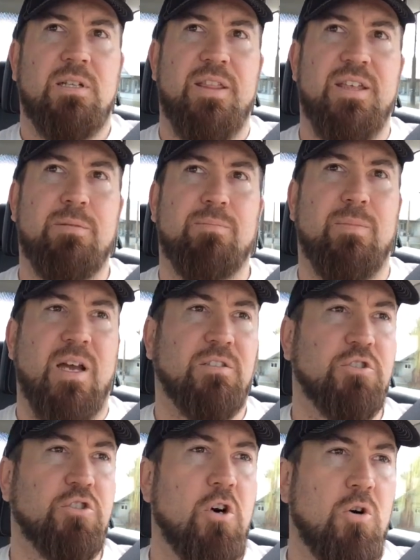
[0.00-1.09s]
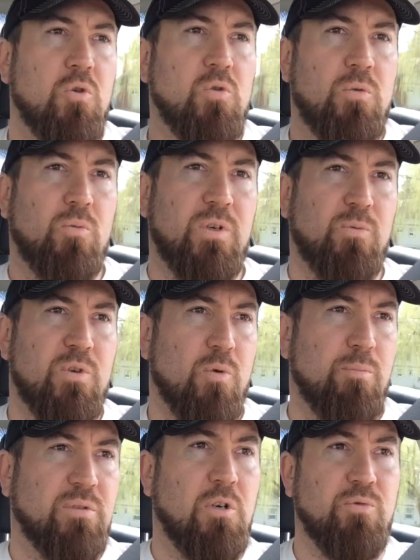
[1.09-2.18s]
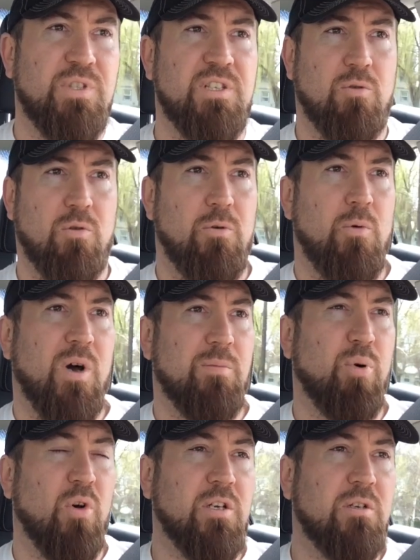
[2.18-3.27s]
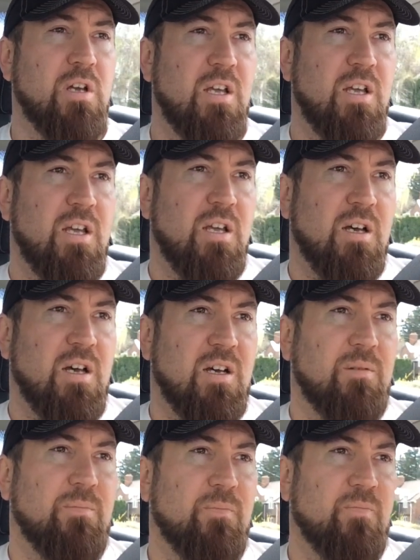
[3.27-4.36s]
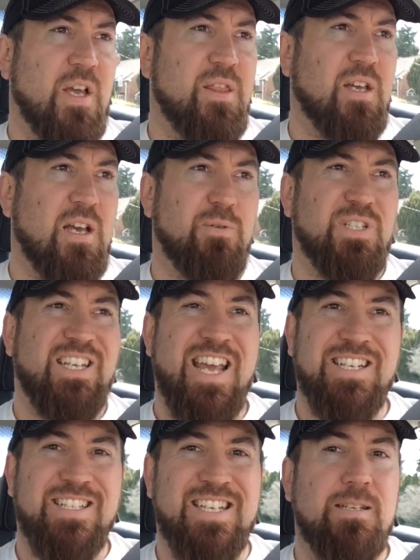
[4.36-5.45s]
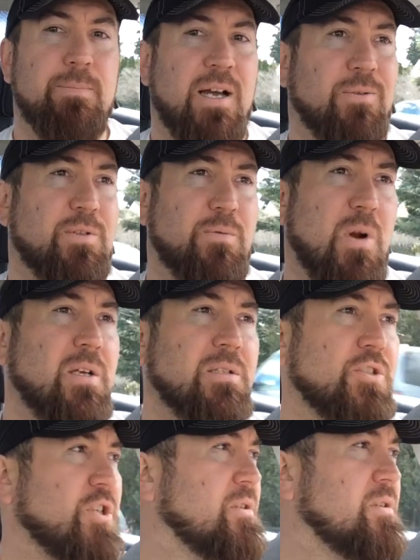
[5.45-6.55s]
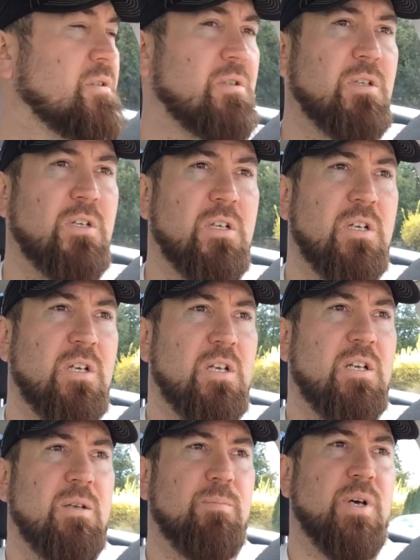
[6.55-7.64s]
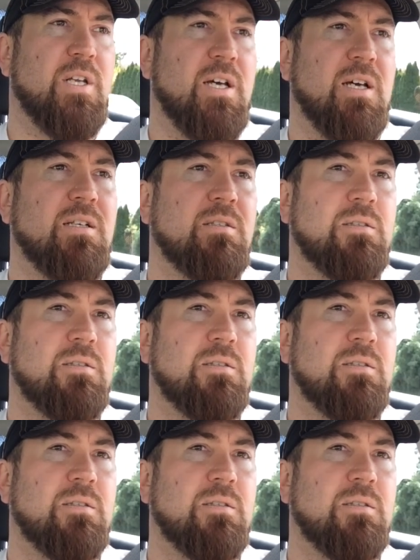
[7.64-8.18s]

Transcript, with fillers: I think my low, when we were below zero at one point, um, I think I was at 18 miles of range but uh,